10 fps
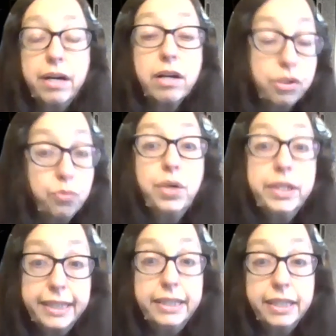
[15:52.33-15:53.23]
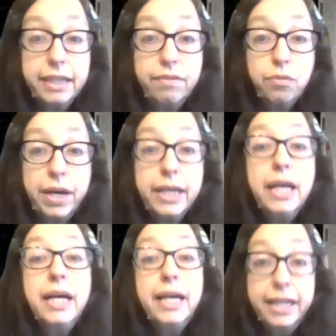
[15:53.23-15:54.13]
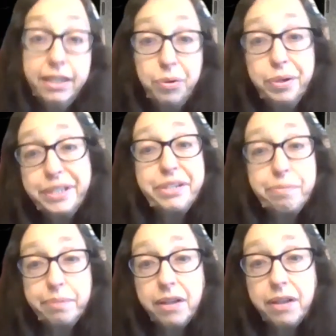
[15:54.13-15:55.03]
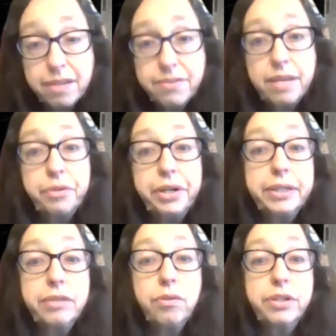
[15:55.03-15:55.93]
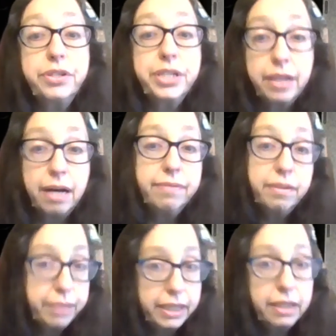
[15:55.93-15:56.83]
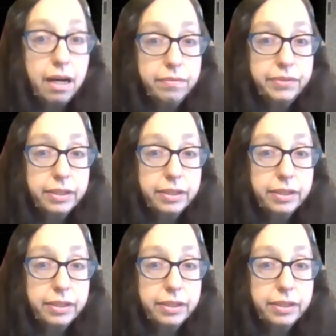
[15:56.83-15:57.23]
Are you willing to give away in order to belong somewhere, in order to love and be loved?